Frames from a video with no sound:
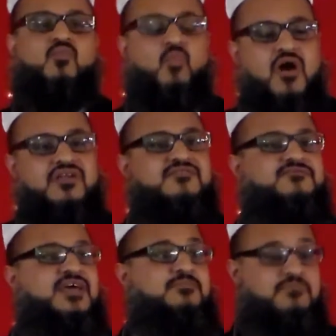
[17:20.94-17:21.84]
One
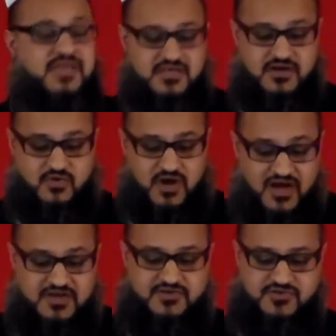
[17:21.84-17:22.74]
of them may go
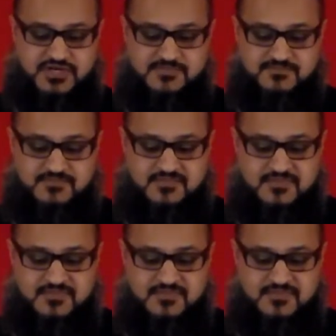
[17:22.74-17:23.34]
hungry